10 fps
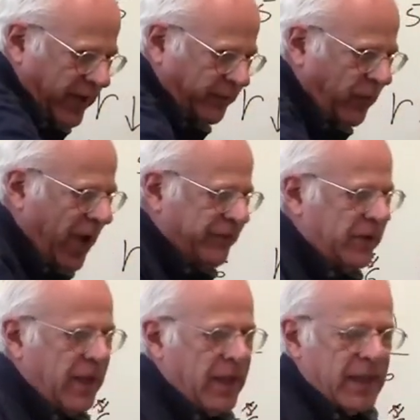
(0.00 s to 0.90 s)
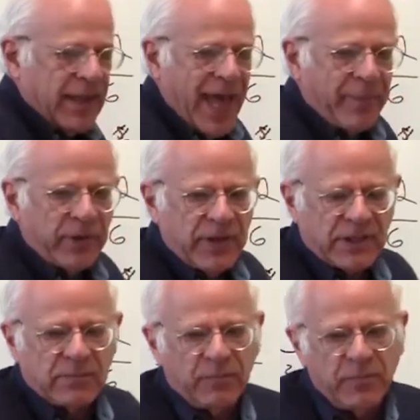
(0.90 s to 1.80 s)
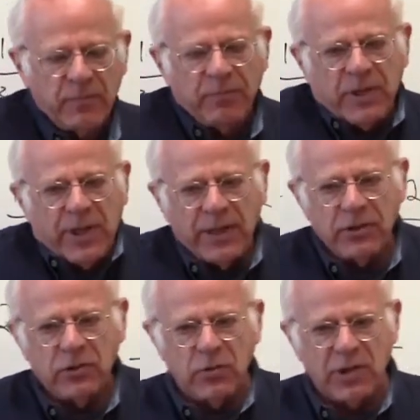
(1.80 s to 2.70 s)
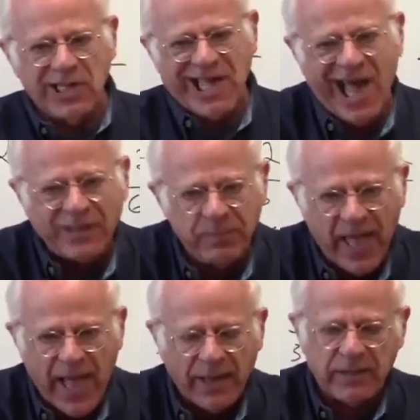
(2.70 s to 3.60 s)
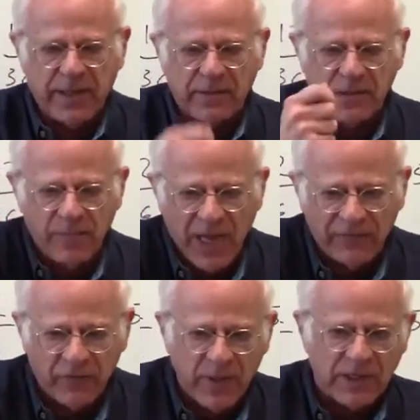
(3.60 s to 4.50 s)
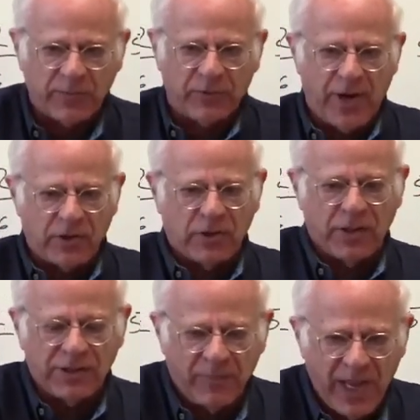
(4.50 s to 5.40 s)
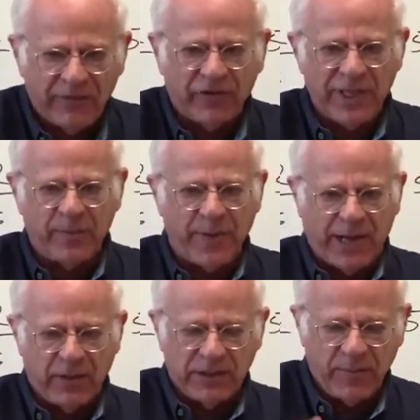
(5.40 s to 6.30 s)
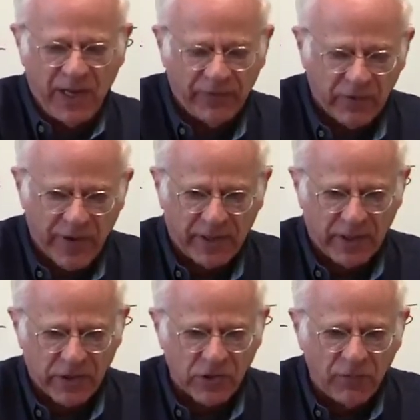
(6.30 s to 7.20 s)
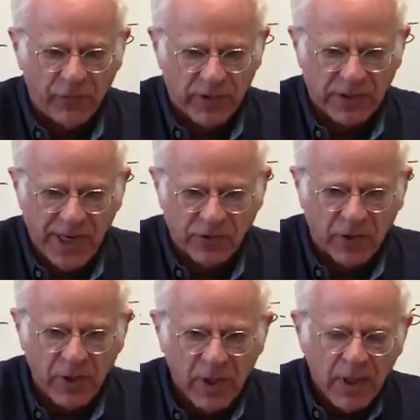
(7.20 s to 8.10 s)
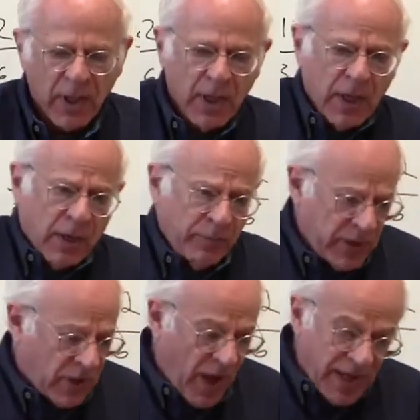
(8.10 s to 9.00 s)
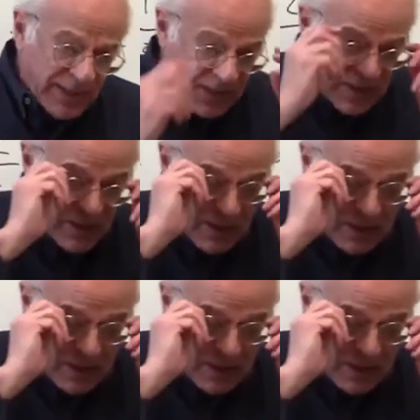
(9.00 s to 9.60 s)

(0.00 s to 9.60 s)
rate of profit, capitalists begin to cut back their demand for means of production, their demand for labor power, demand for credit, and so forth, et cetera, because